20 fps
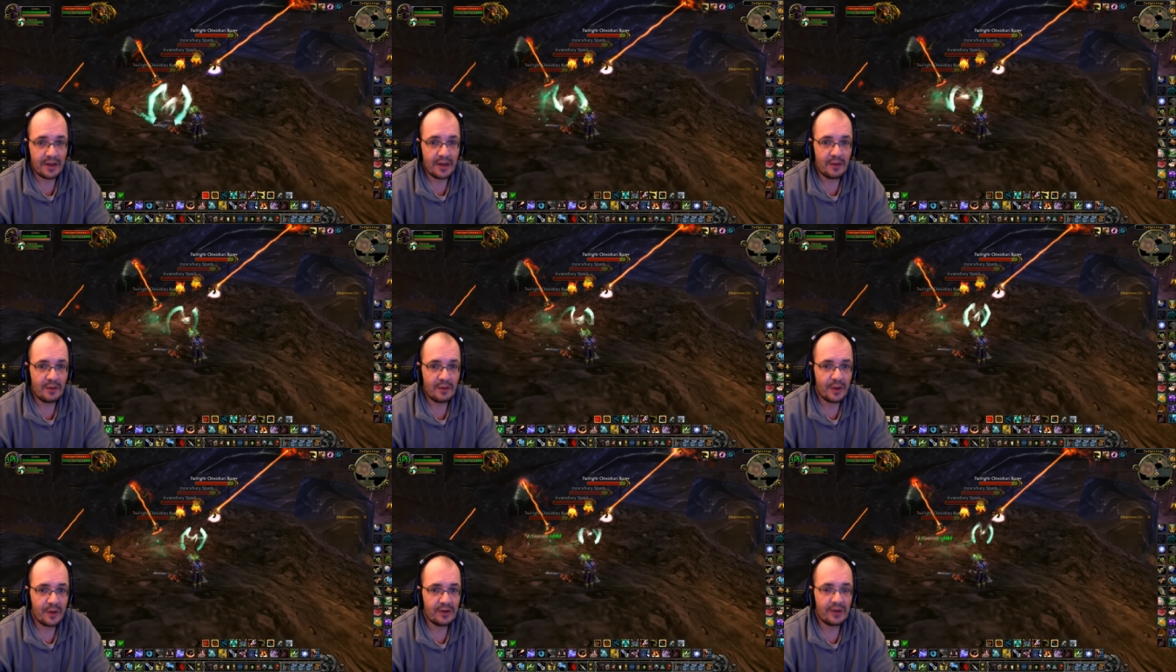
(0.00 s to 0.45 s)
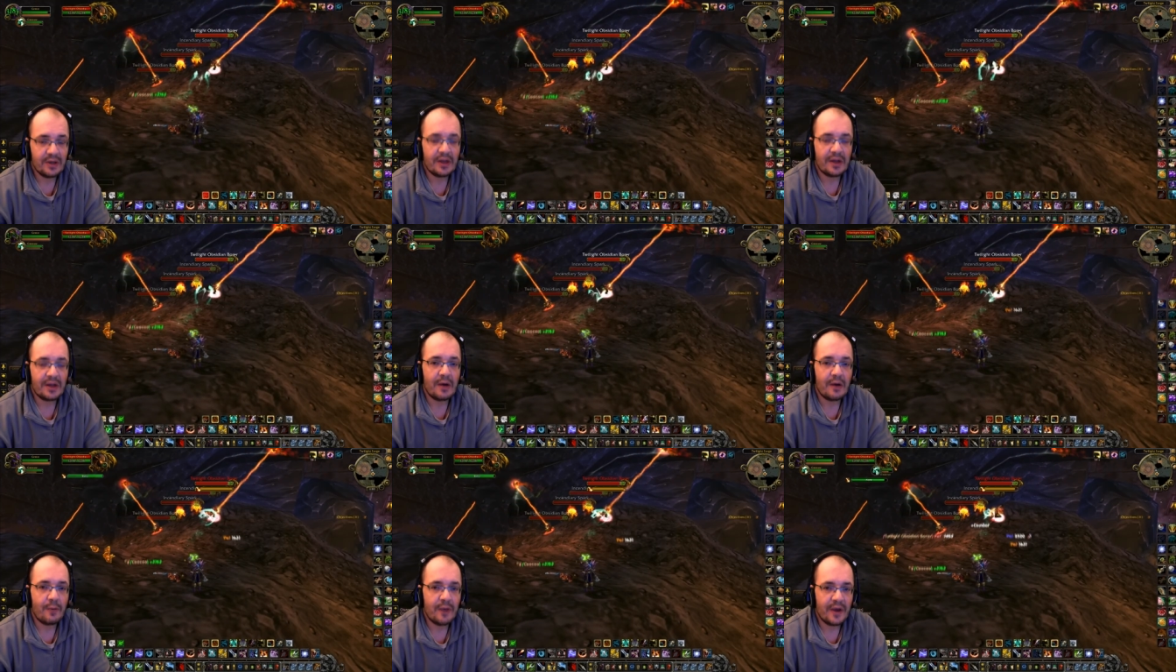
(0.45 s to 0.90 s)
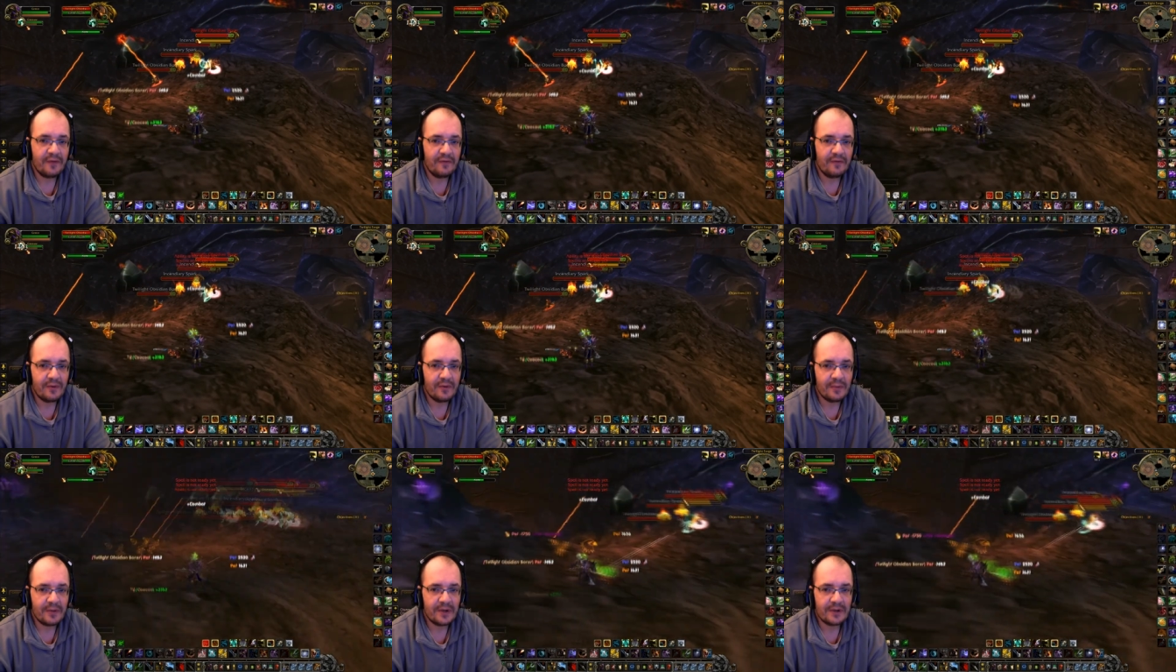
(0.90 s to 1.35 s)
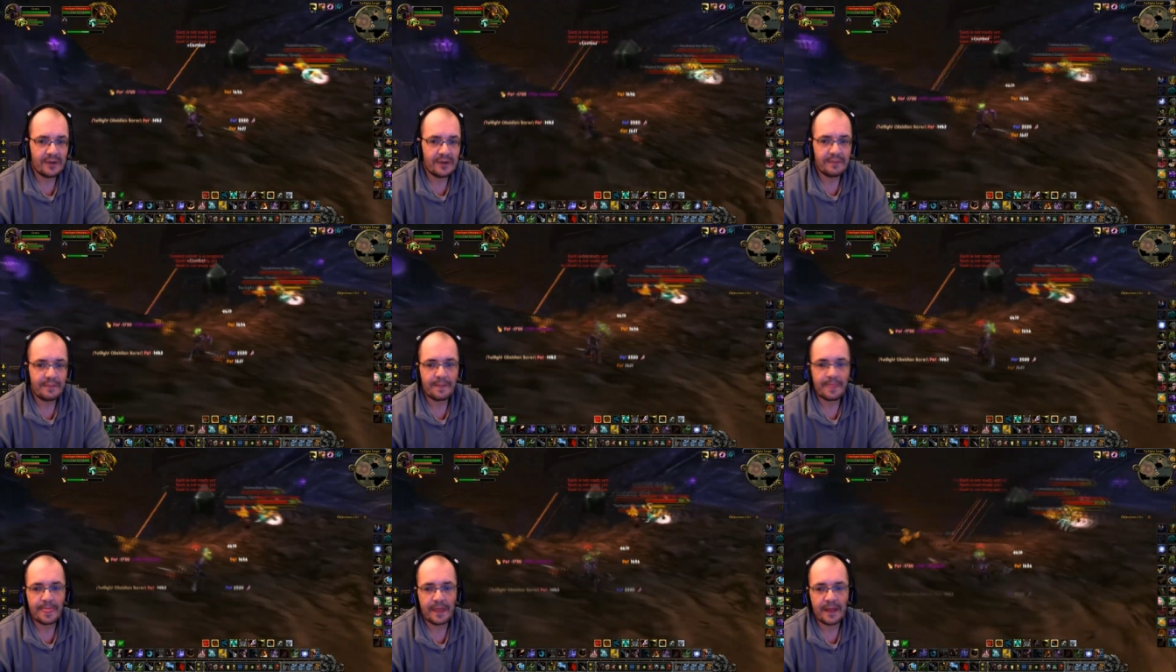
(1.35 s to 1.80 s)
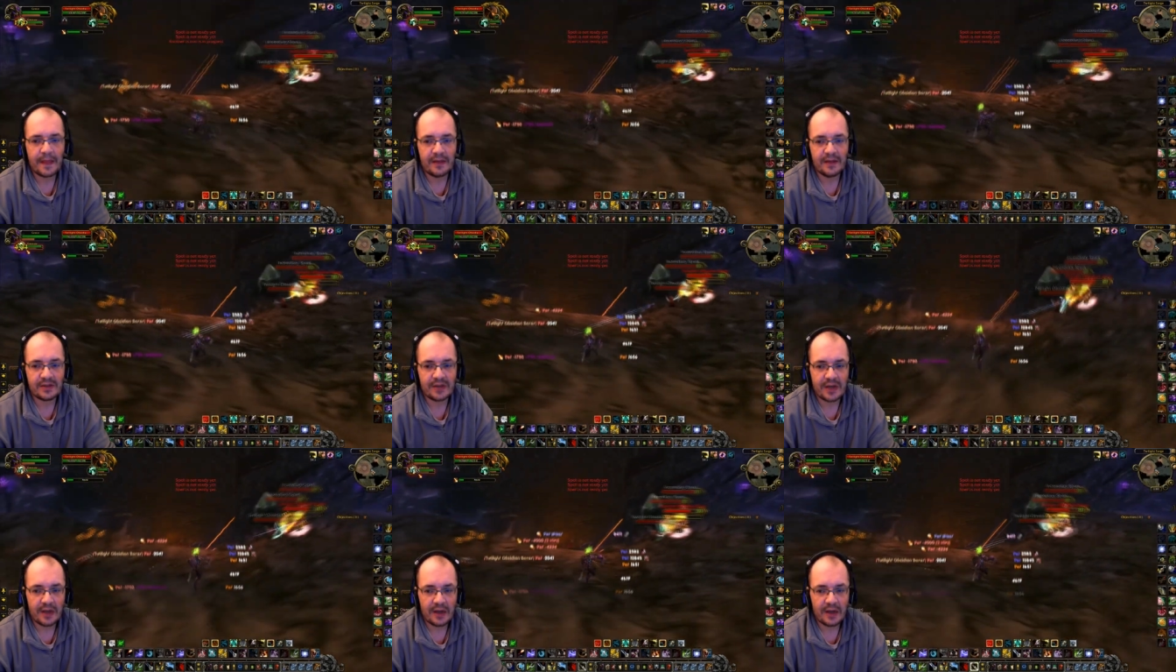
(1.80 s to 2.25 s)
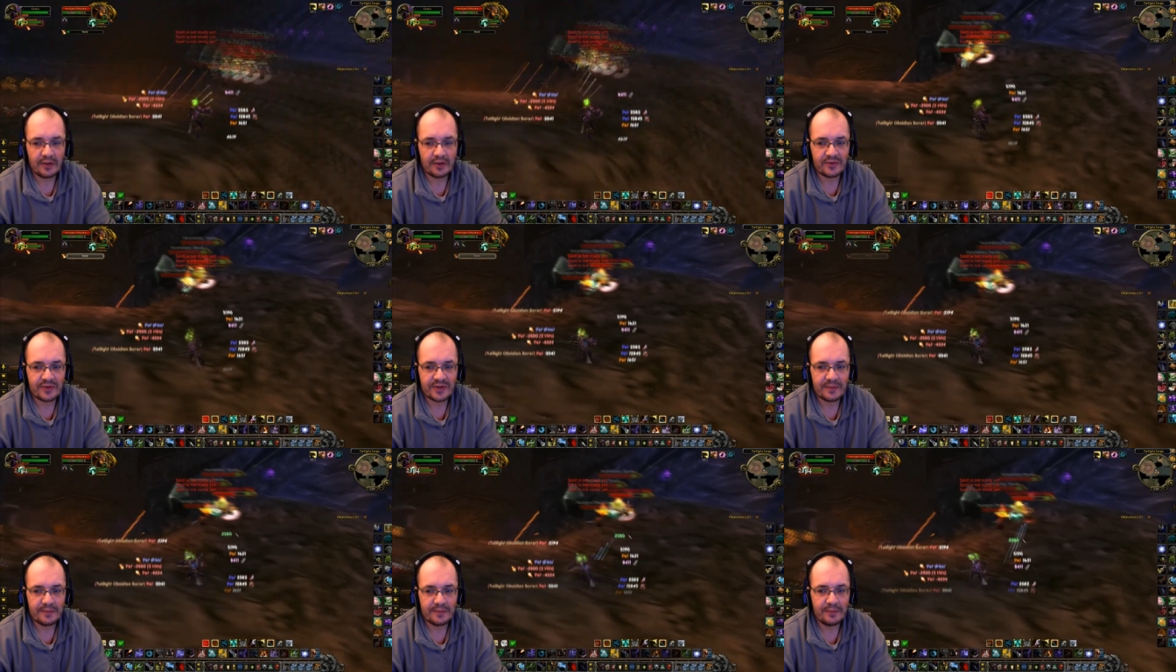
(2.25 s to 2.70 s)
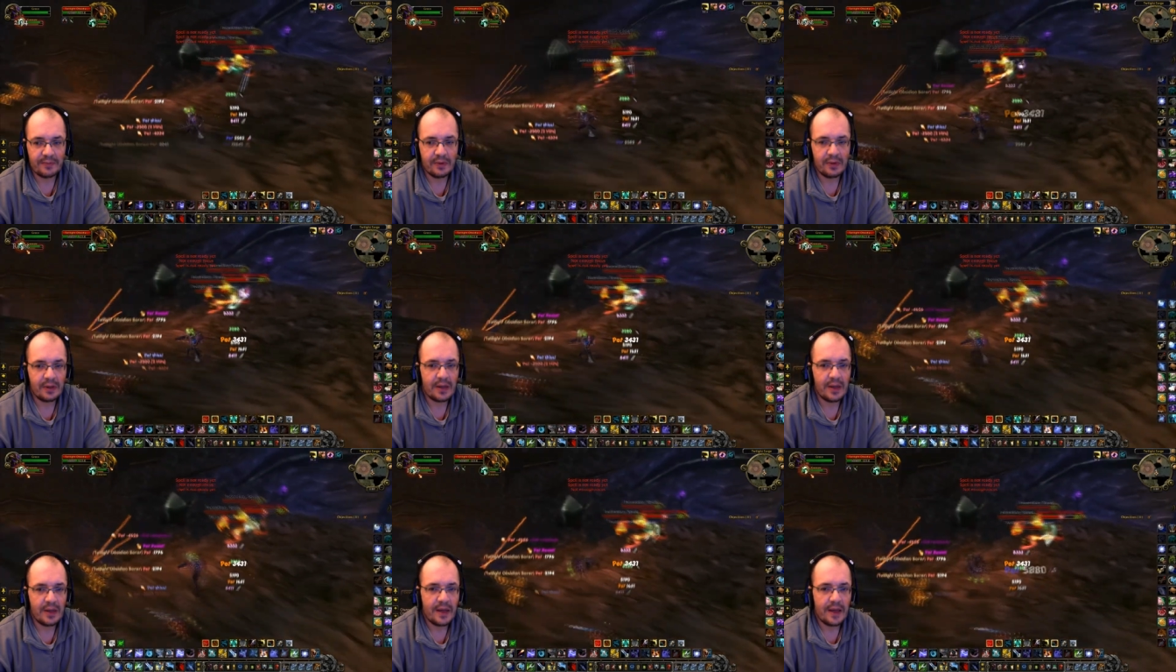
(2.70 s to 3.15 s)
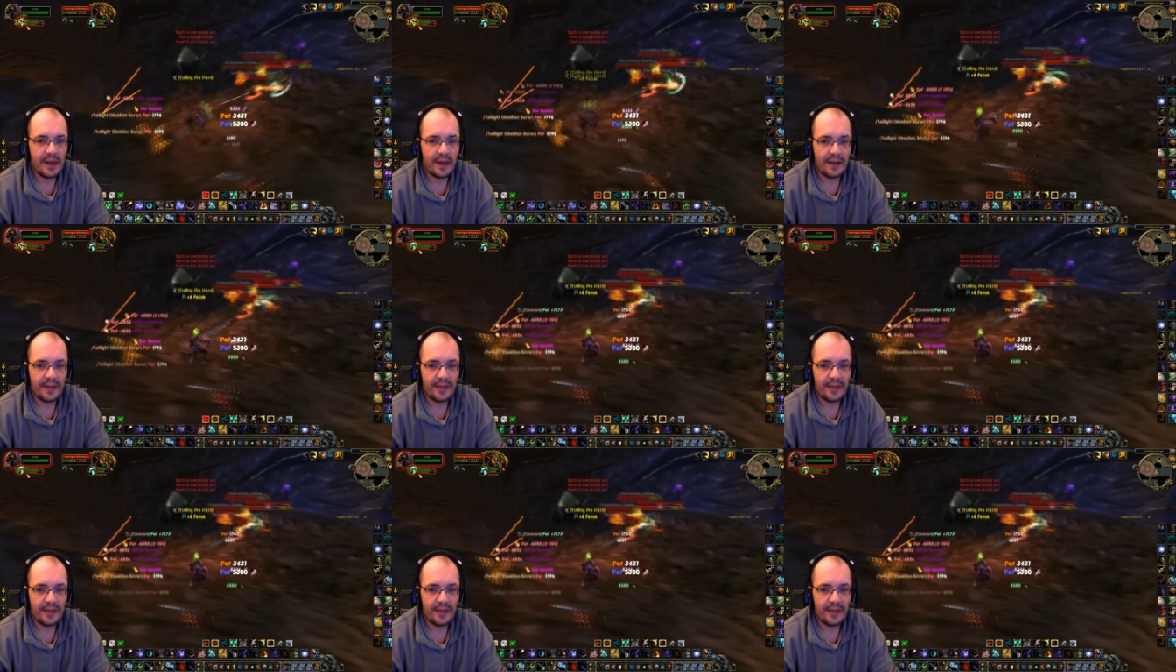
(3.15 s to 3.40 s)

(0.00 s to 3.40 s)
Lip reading: But the only way to get away from it is kind of simple,